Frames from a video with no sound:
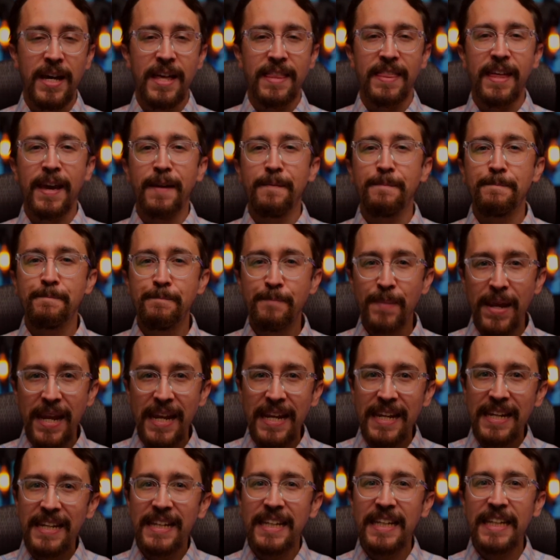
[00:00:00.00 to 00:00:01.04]
that
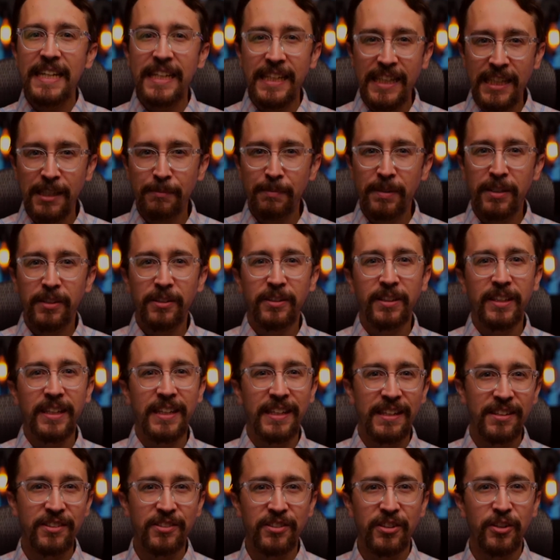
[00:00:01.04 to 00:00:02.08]
made email
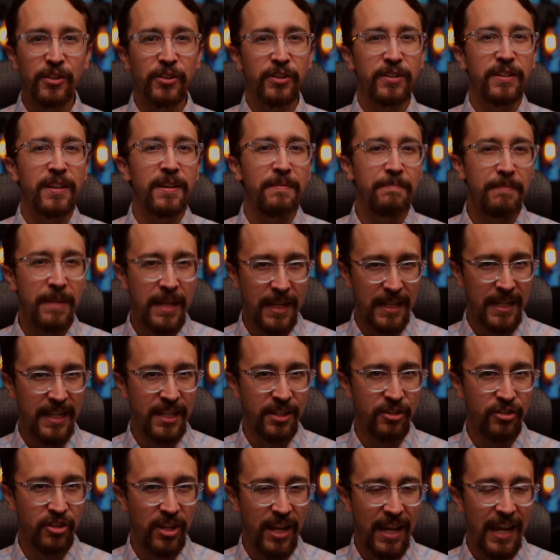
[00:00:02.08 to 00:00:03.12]
easier to
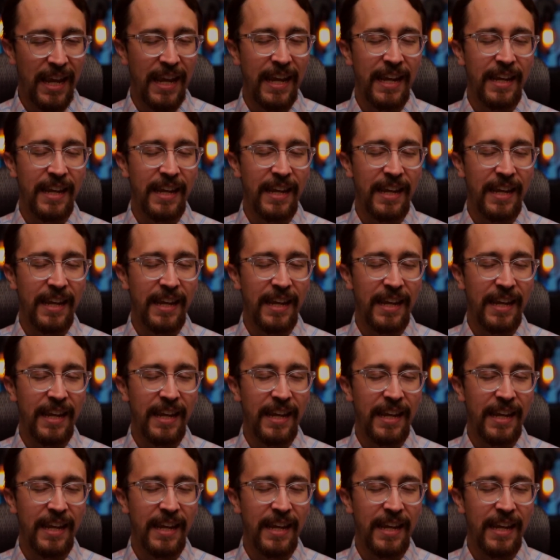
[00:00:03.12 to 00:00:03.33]
manage,